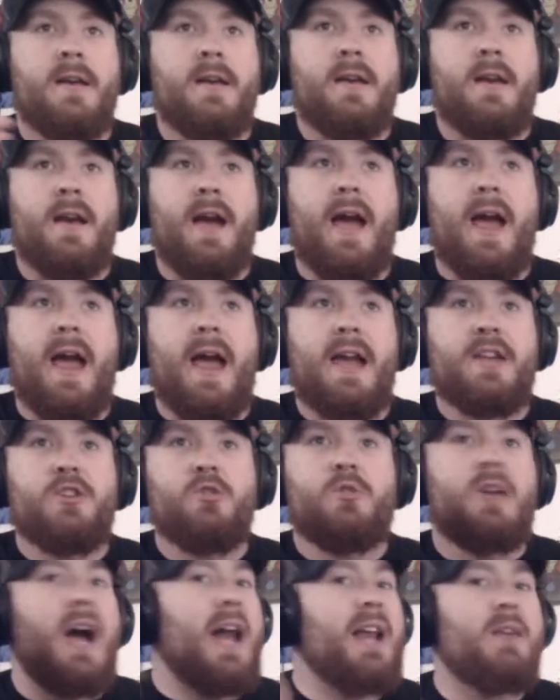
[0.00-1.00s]
And you
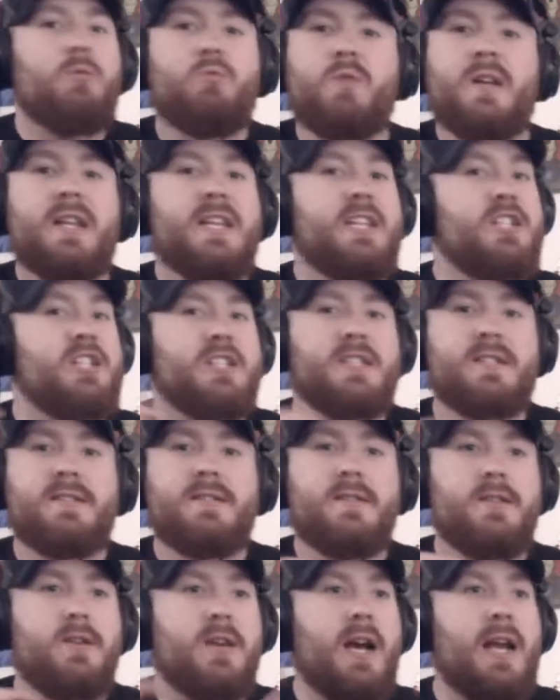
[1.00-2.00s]
got to really
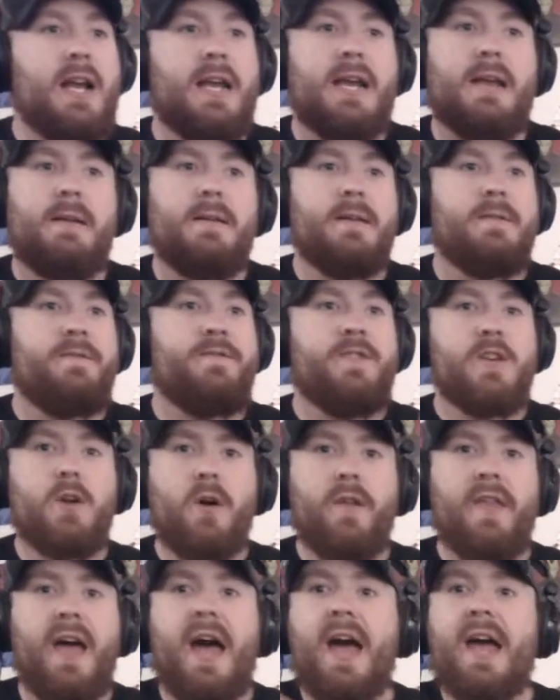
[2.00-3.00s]
you got to feel
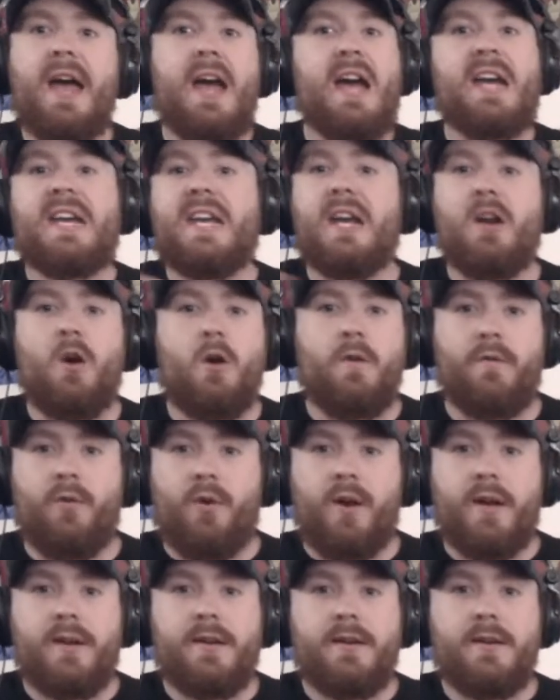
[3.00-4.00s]
that and get over
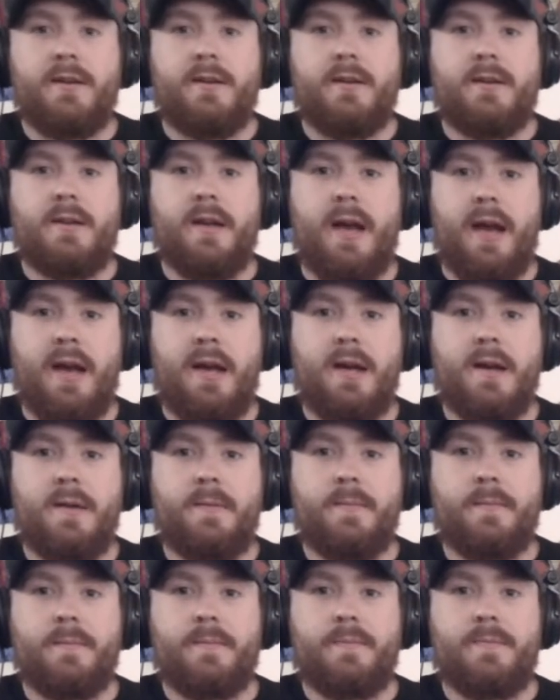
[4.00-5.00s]
it. Okay?
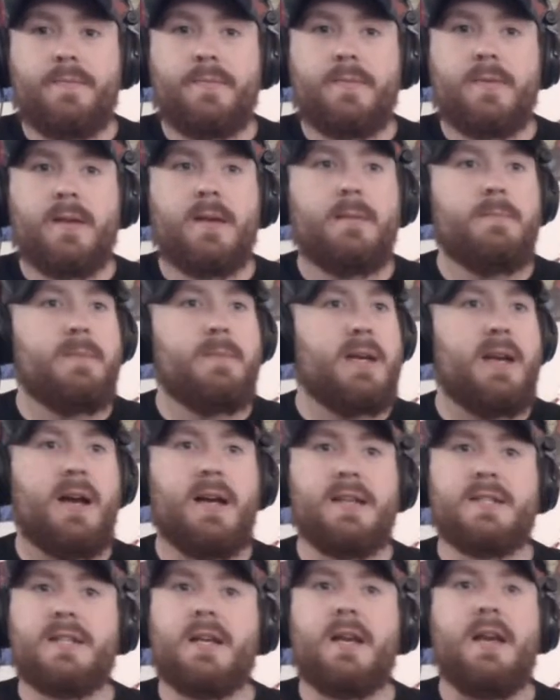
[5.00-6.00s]

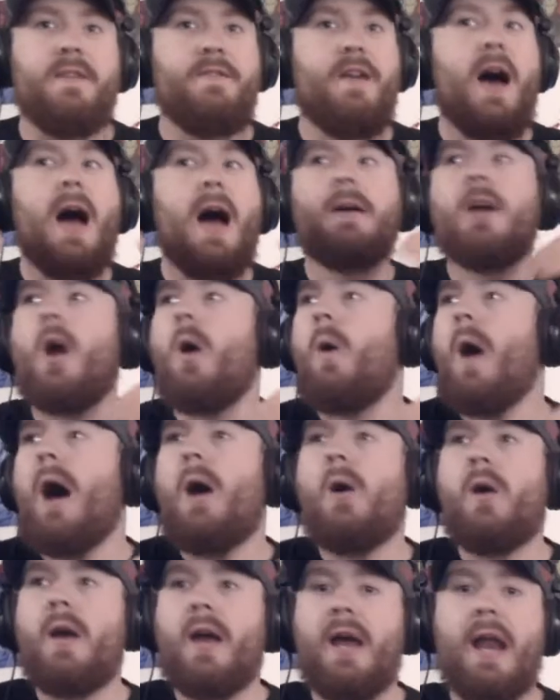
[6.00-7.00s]
Because if I go
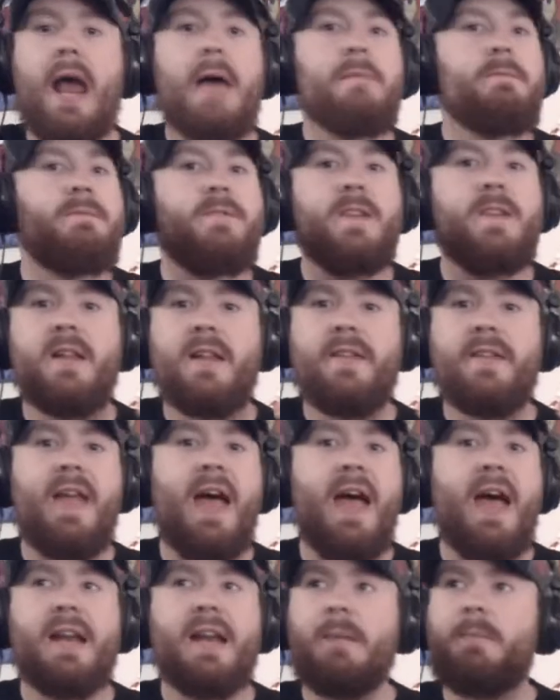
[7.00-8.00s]
out and I'm feeling
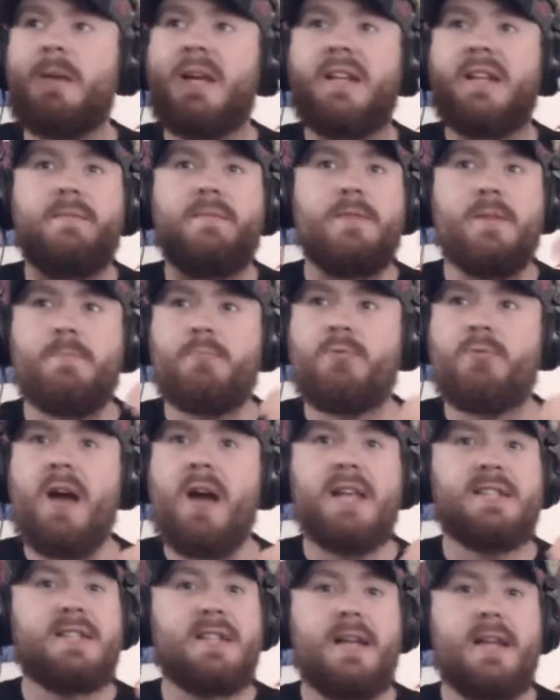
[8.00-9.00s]
that and I'm getting
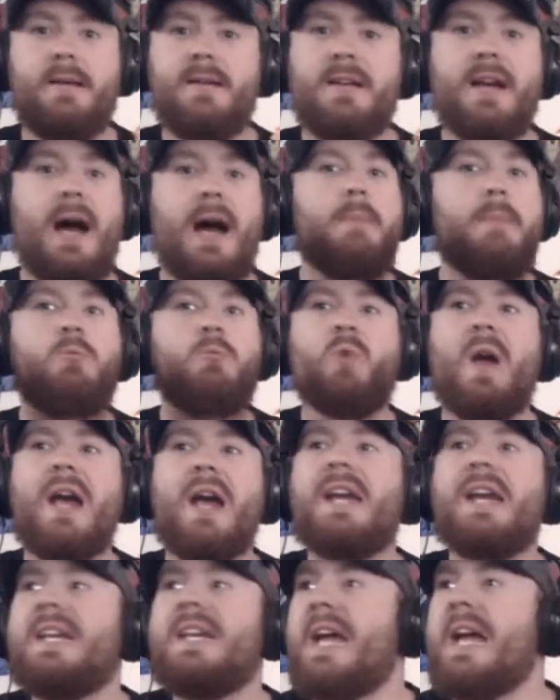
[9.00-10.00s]
depressed and I'm
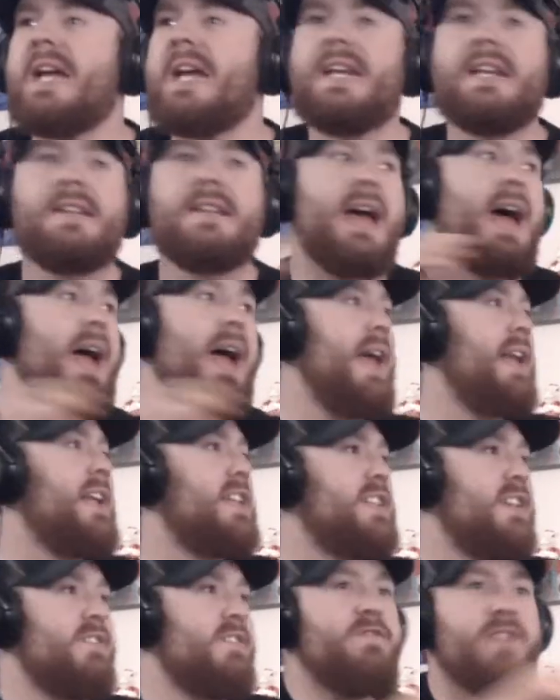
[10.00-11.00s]
radiating that and
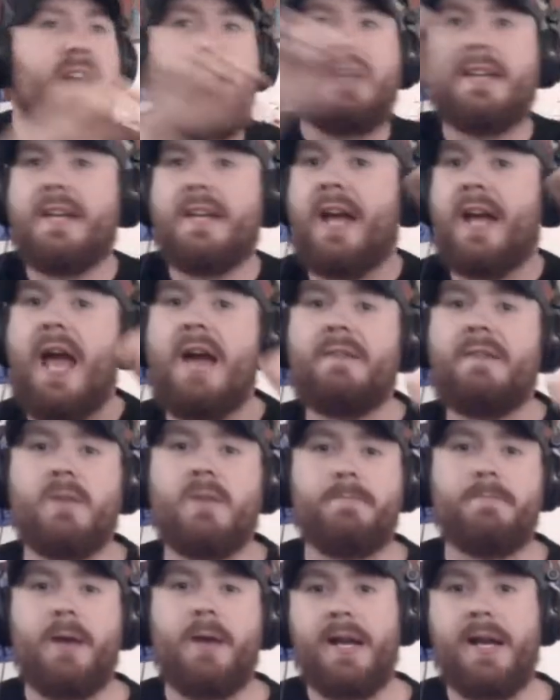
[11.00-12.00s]
it's affecting
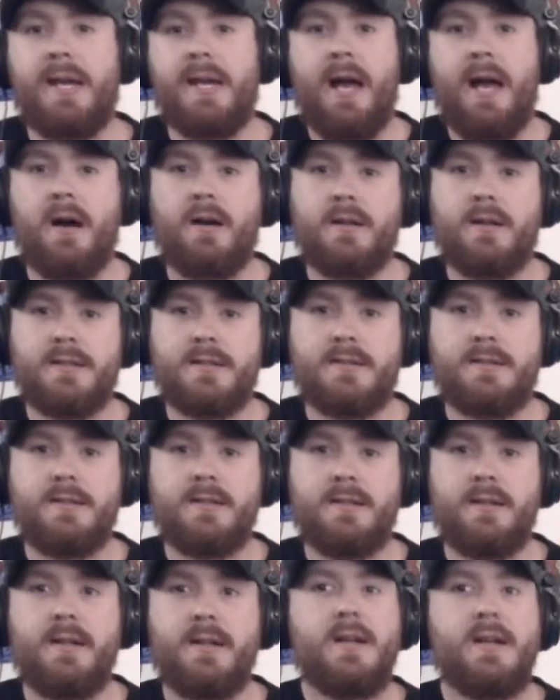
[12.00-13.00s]
everybody else.
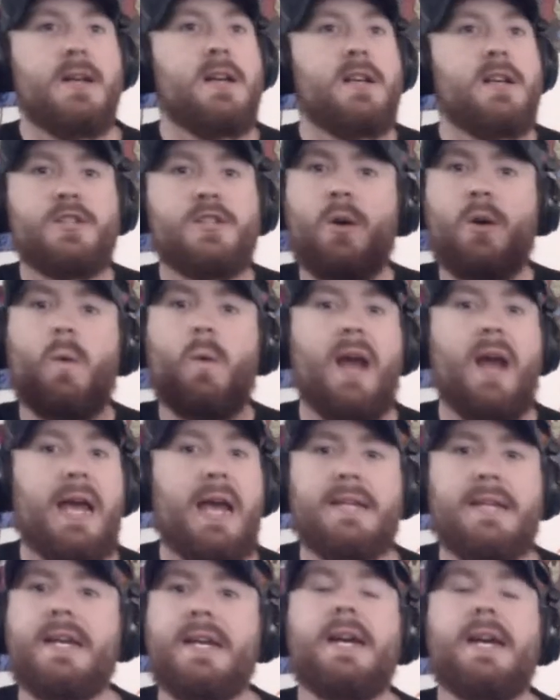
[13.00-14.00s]
So what I
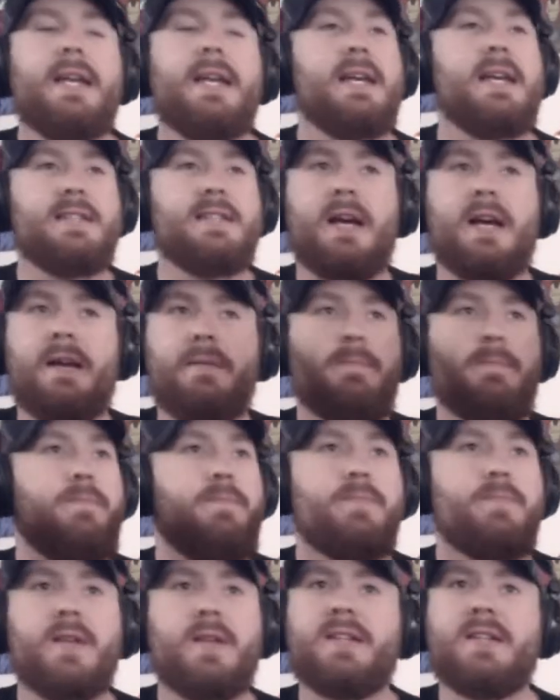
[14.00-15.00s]
did is I
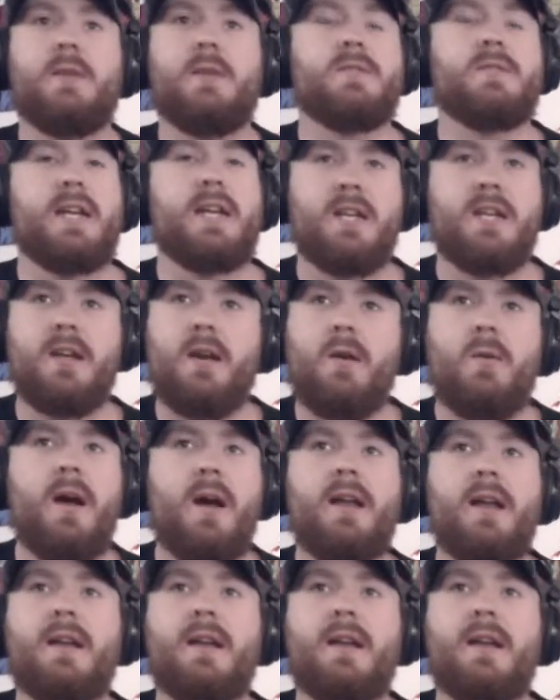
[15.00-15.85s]
was like, you know what?